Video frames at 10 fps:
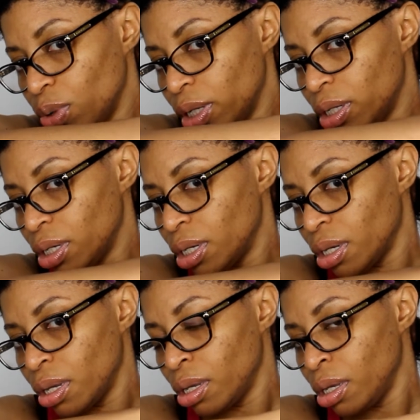it
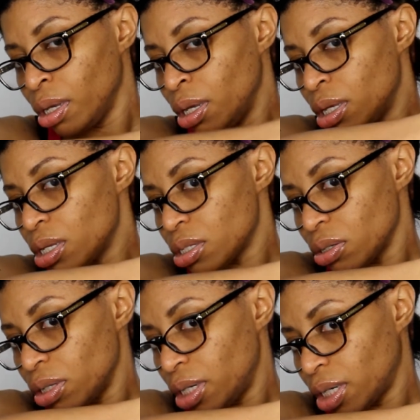so
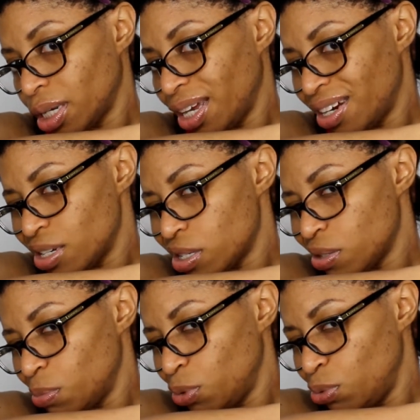that it can kind of
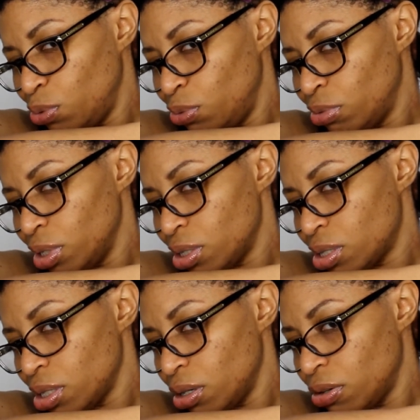smooth
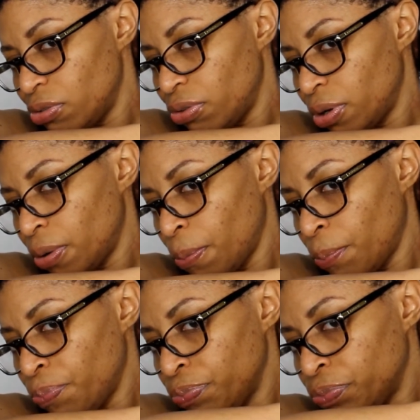itself
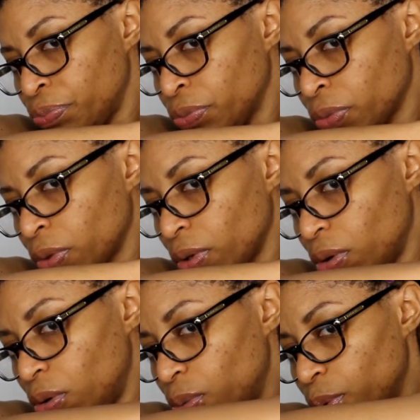
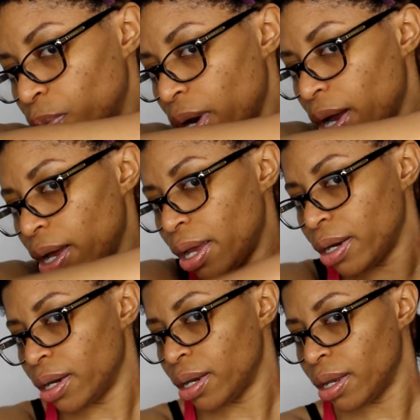on the rod.
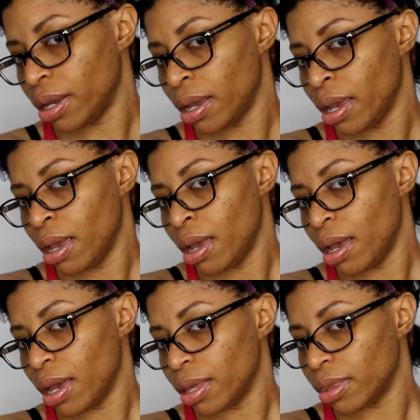
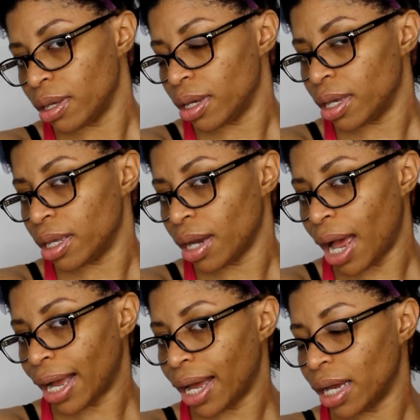And then I
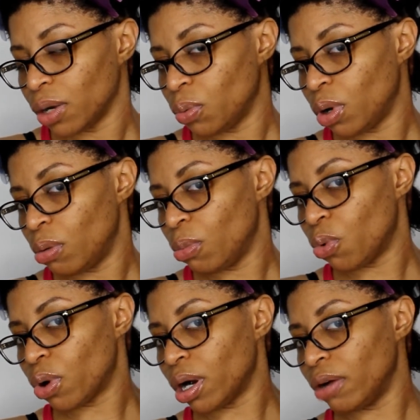kind of want
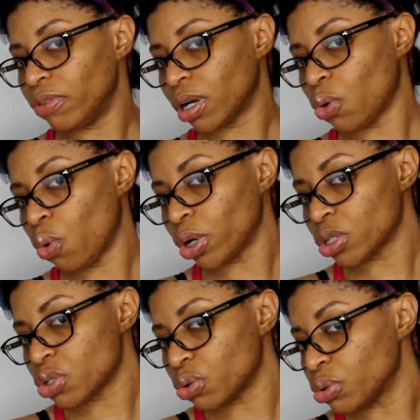more of a
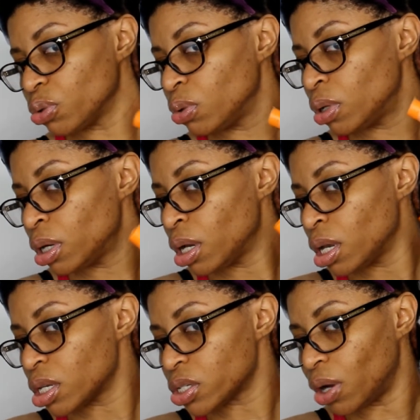corkscrew,
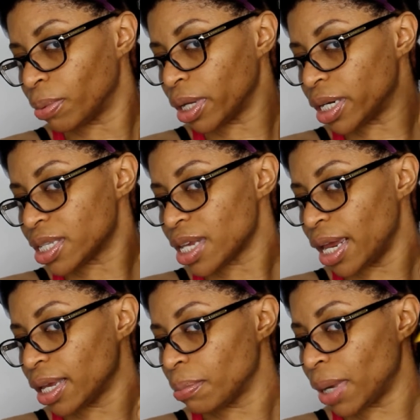so I'm gonna
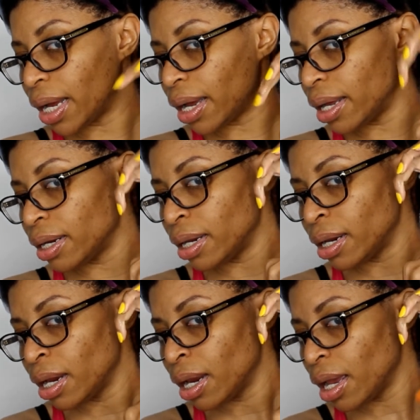take mine,
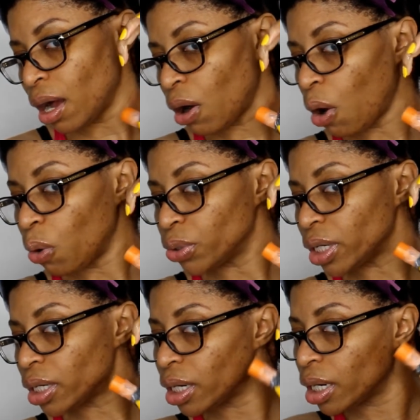hold
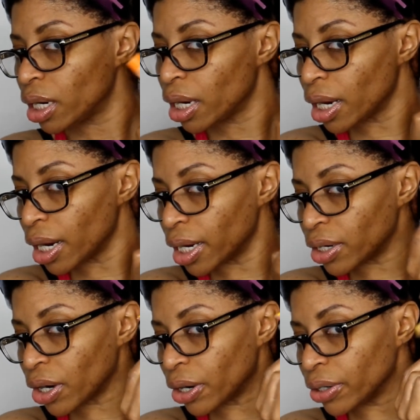it and
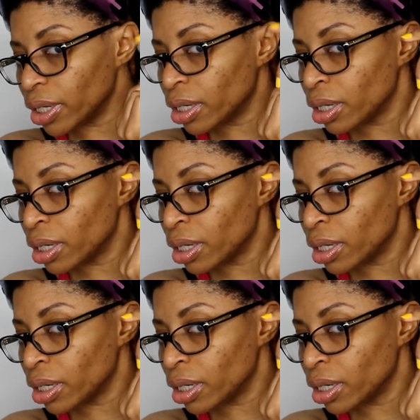turn it,